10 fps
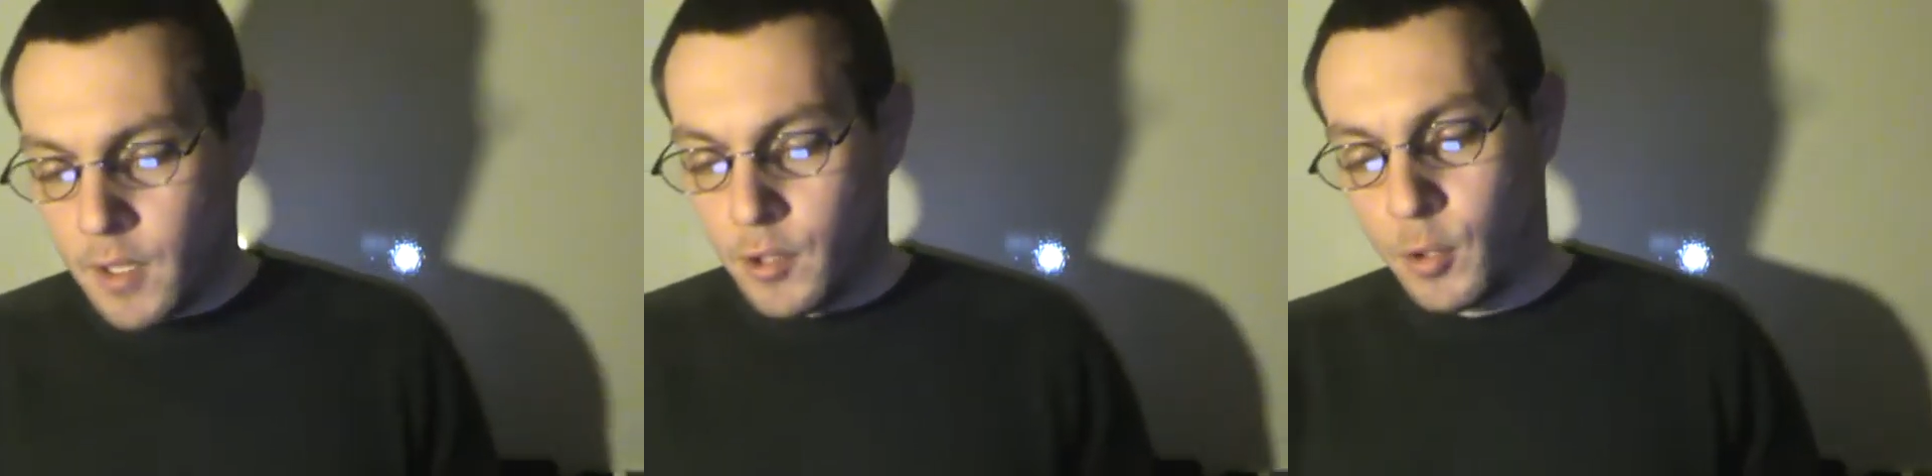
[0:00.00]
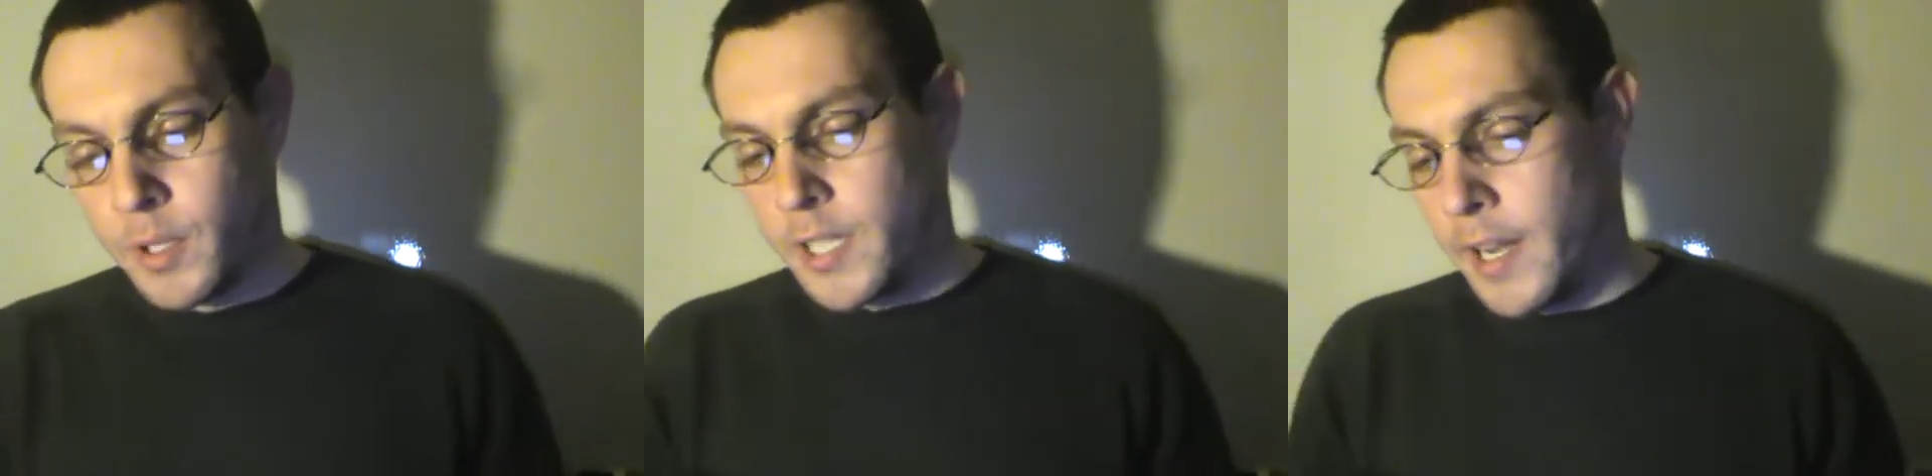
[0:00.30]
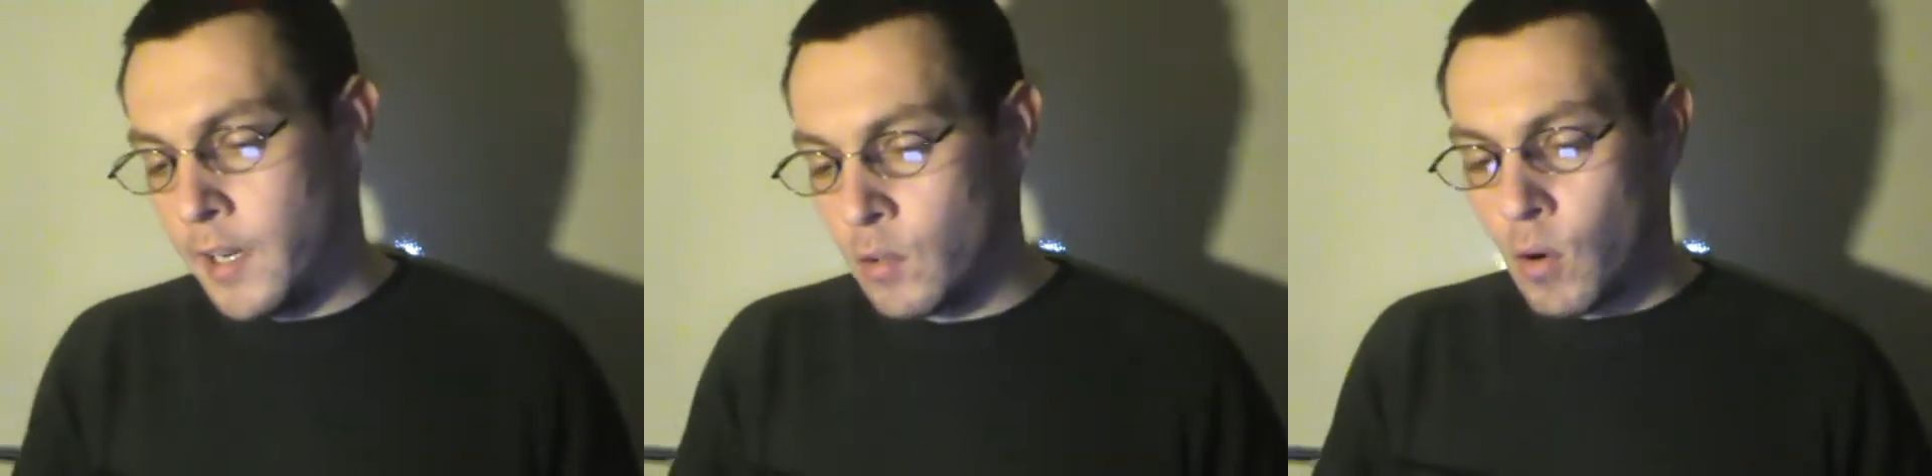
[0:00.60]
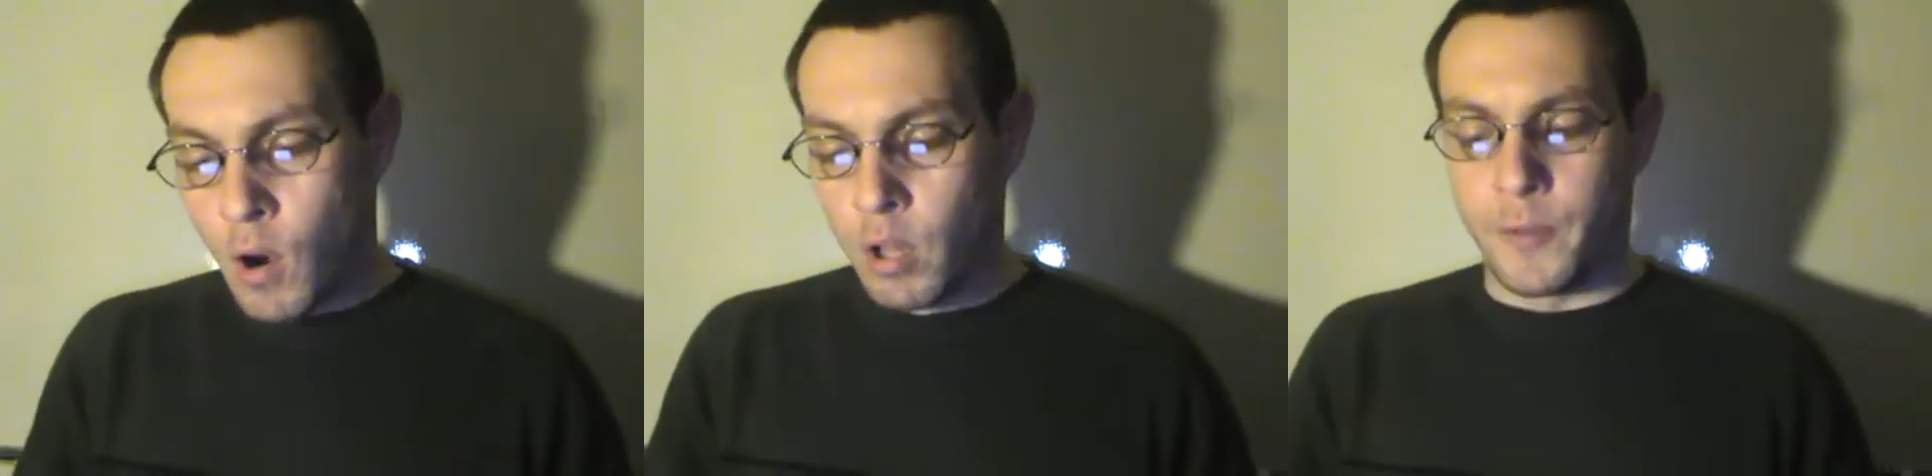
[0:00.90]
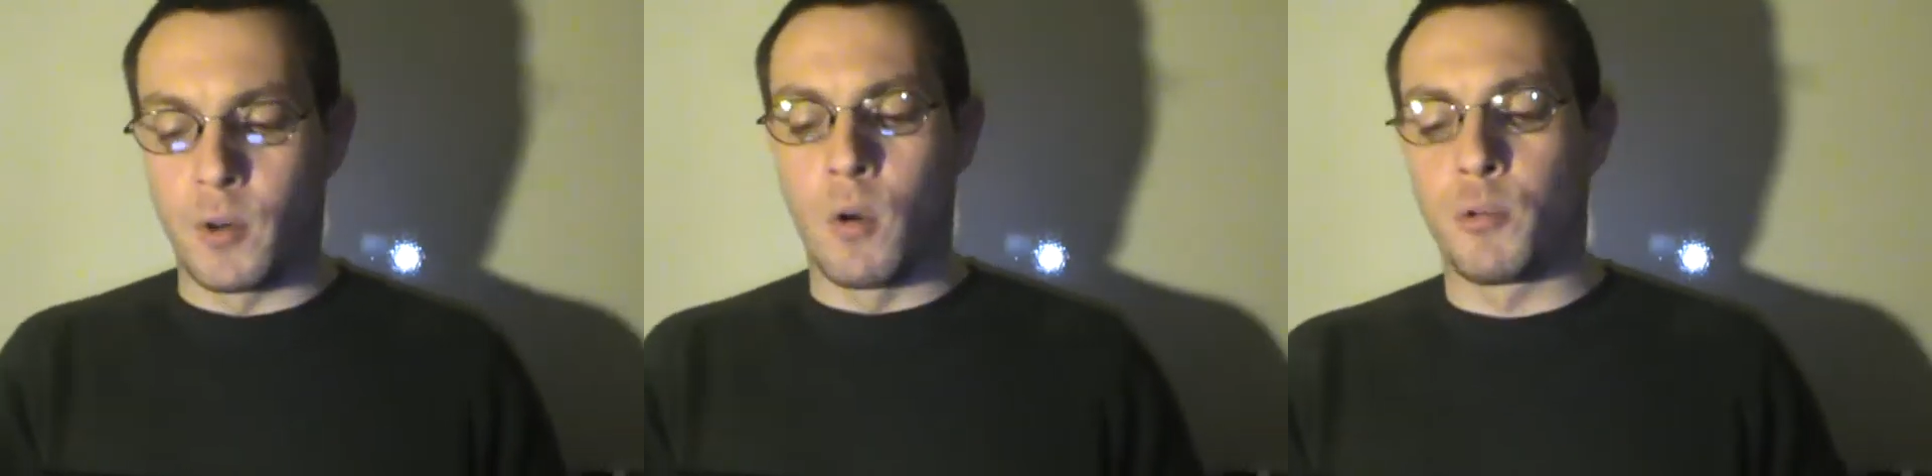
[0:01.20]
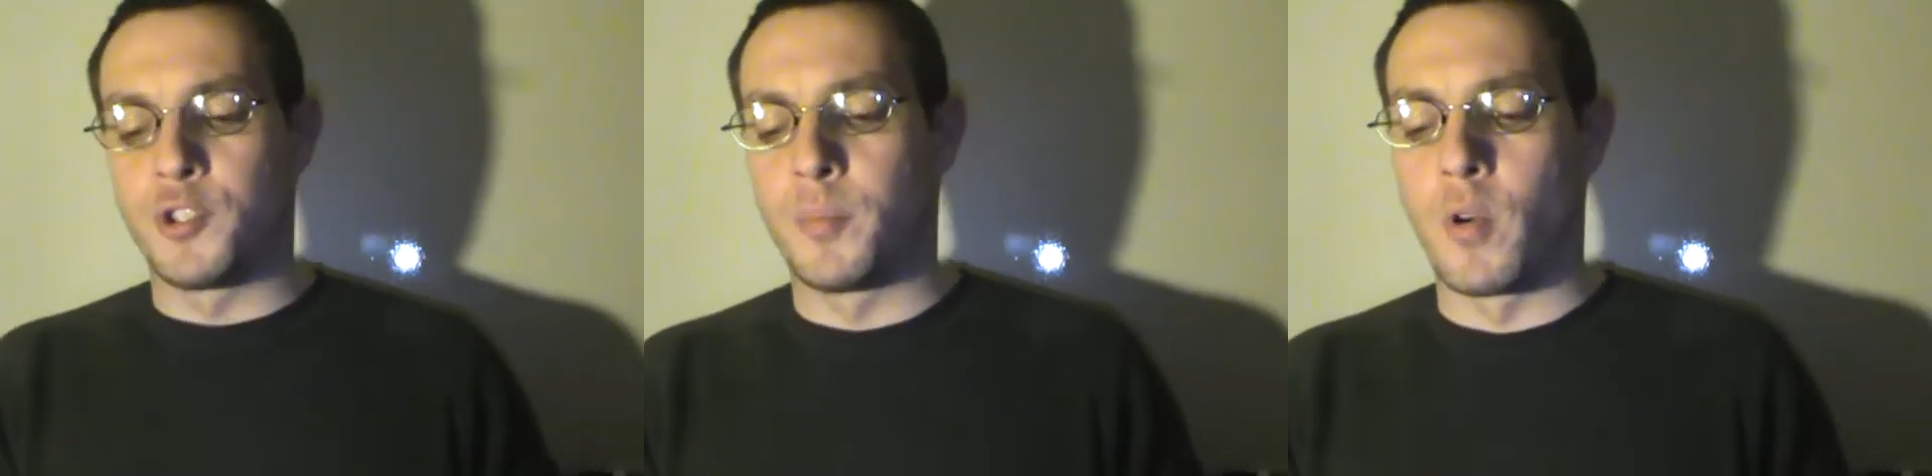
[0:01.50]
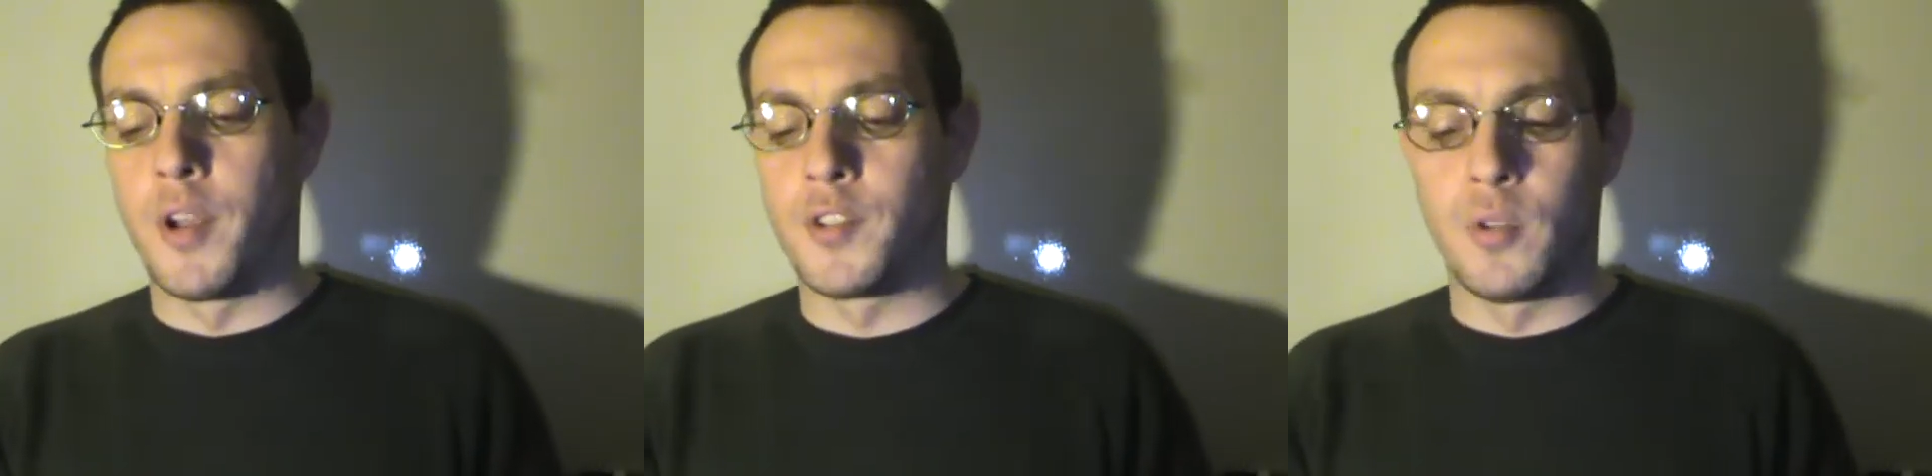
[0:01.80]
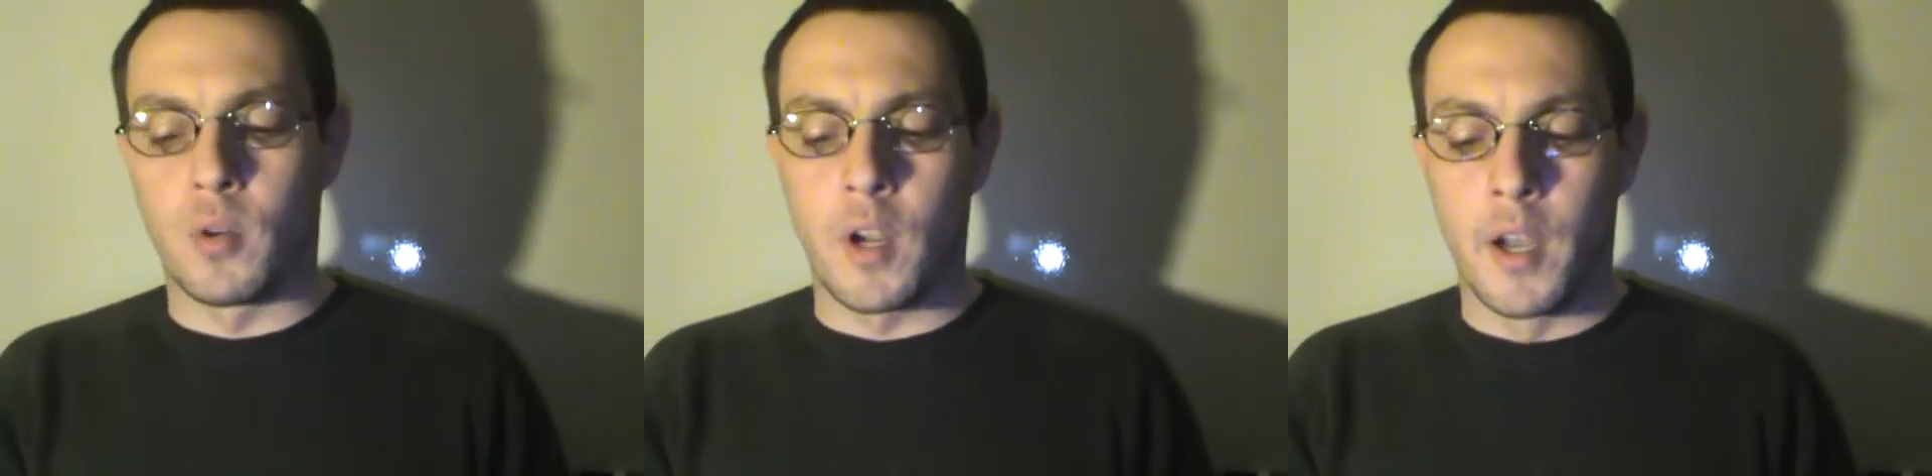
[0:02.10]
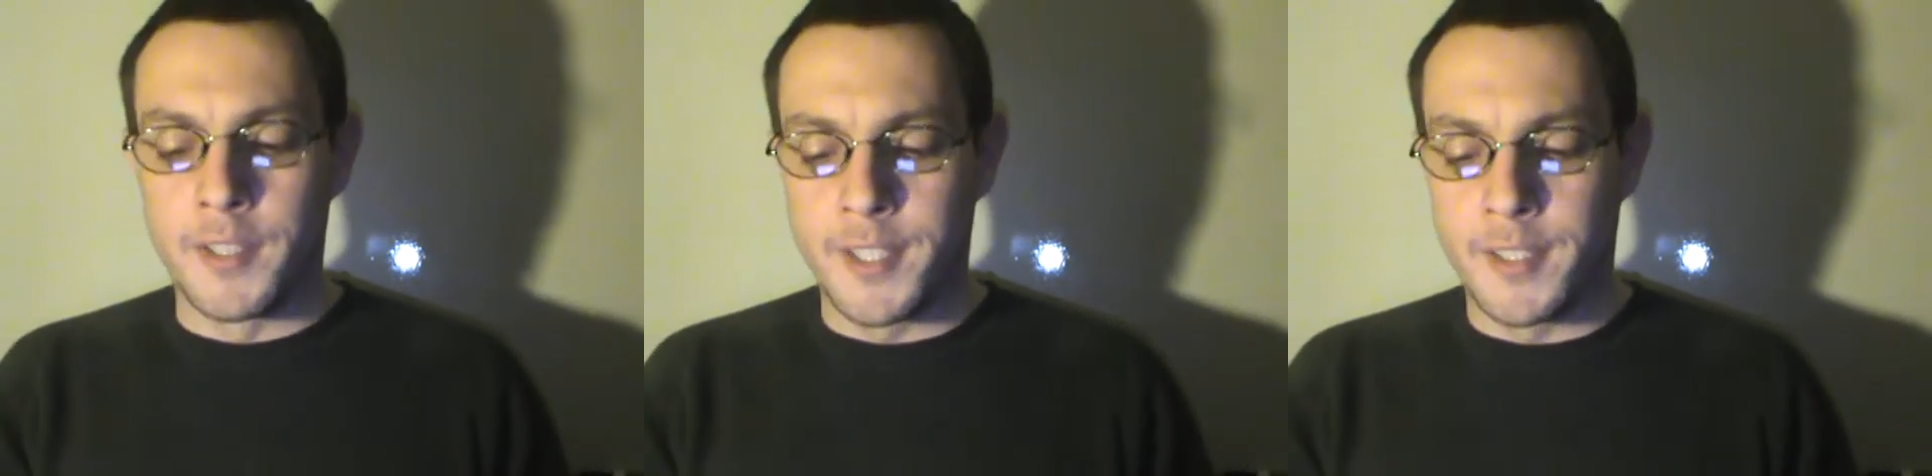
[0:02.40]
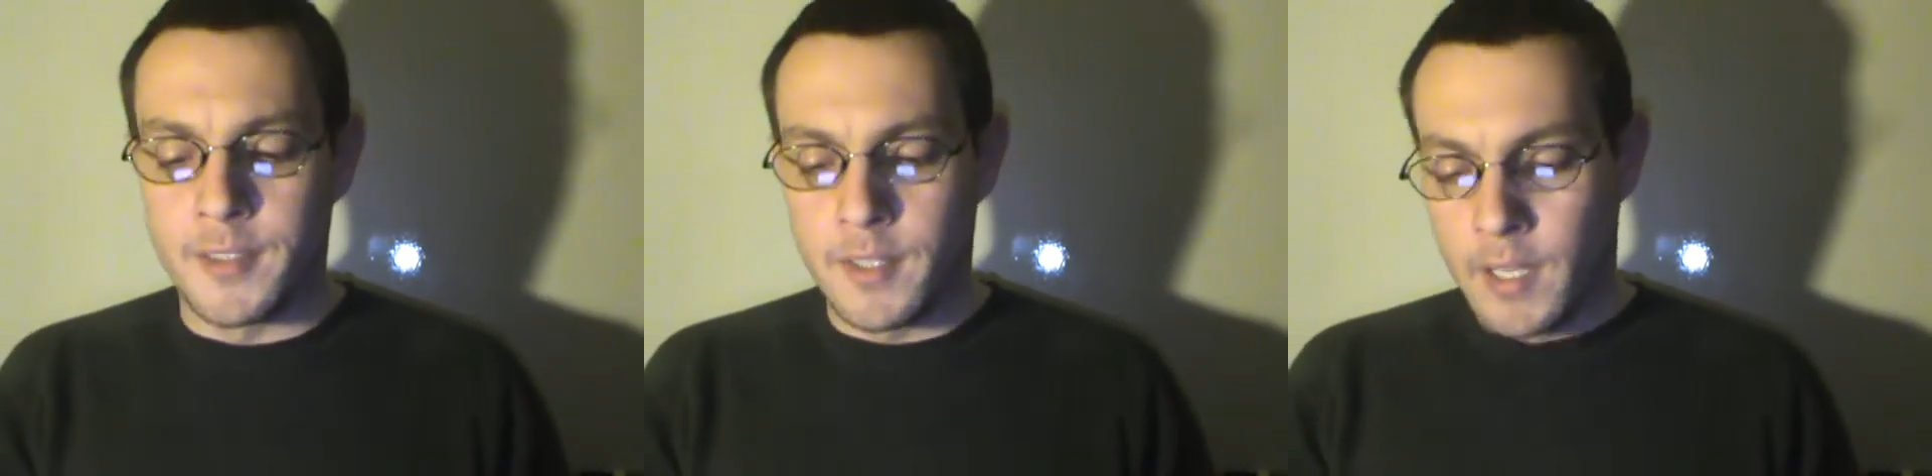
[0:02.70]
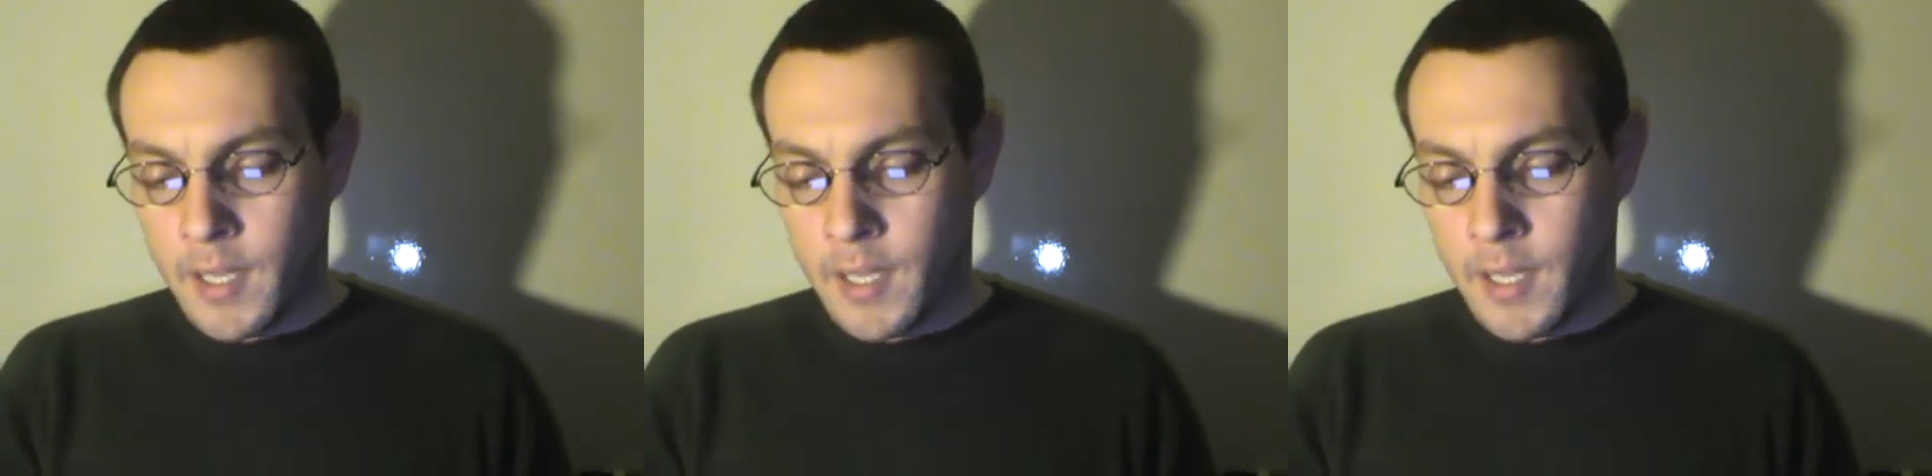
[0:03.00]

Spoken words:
you retain all of your ownership rights in your content.